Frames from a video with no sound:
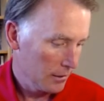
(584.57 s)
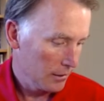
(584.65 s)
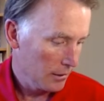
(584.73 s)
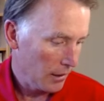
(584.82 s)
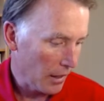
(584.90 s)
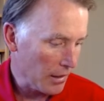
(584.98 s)

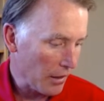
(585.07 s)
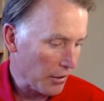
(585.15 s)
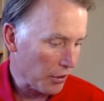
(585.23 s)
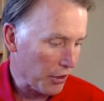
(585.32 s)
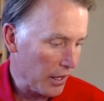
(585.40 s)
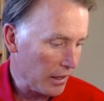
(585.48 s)
Another
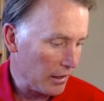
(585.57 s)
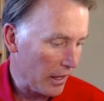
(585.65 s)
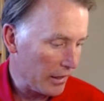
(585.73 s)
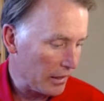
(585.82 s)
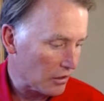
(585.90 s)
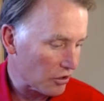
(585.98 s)
thing that
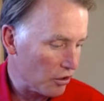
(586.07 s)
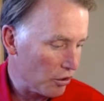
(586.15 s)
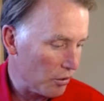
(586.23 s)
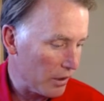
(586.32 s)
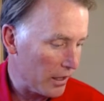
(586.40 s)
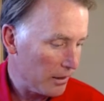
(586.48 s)
it's
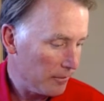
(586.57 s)
doing